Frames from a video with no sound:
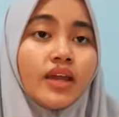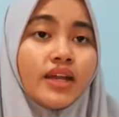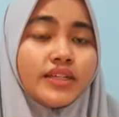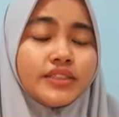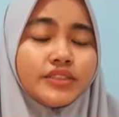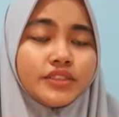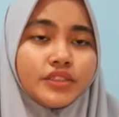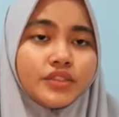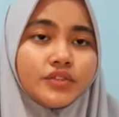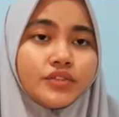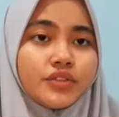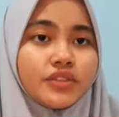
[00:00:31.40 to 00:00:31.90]

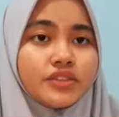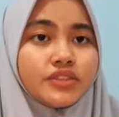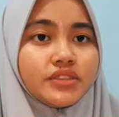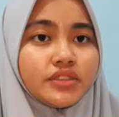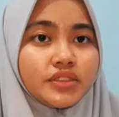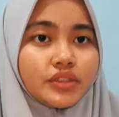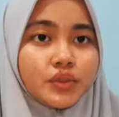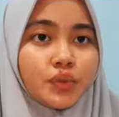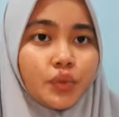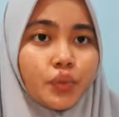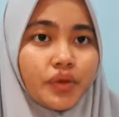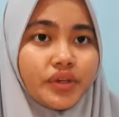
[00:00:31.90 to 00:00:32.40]
In different
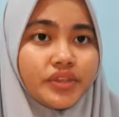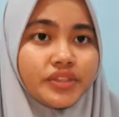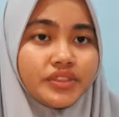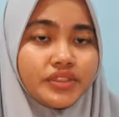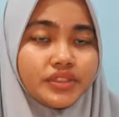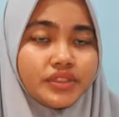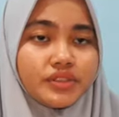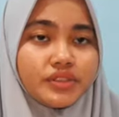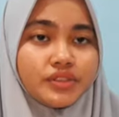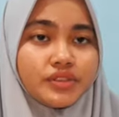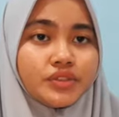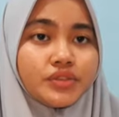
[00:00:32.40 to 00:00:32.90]

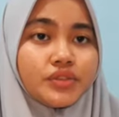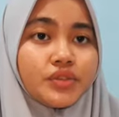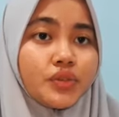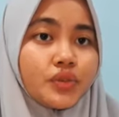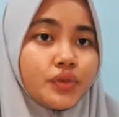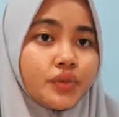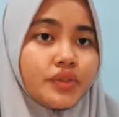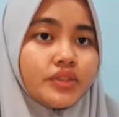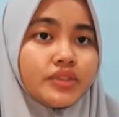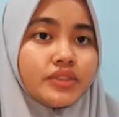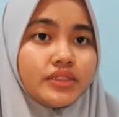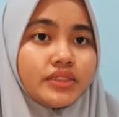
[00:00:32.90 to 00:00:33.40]
situations, you
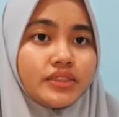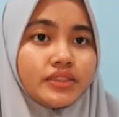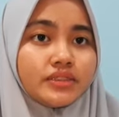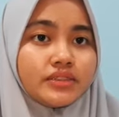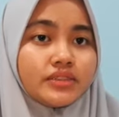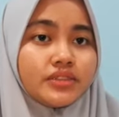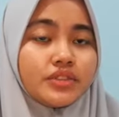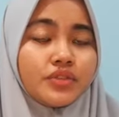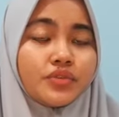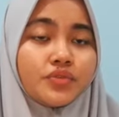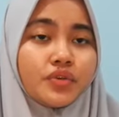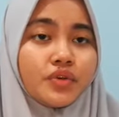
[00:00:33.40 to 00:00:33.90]
will
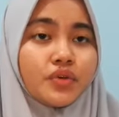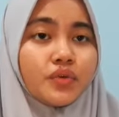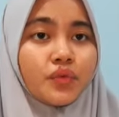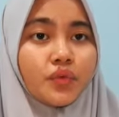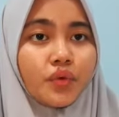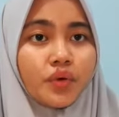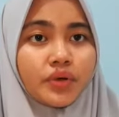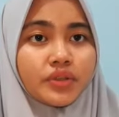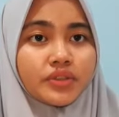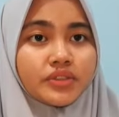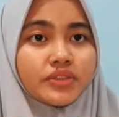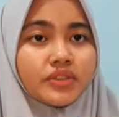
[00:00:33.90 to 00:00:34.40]
need different
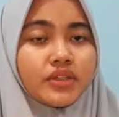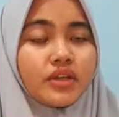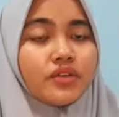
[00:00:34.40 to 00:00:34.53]
words